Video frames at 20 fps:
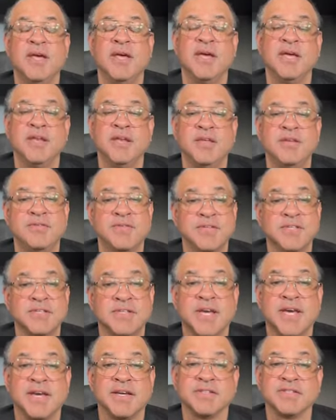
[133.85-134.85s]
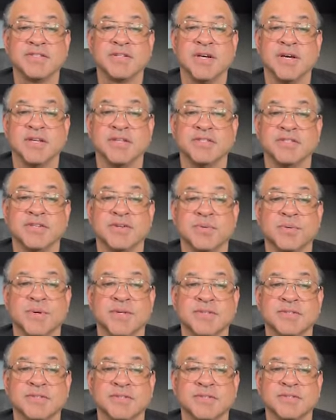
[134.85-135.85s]
and even tax
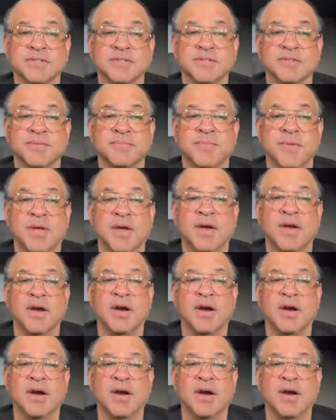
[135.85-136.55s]
consequences.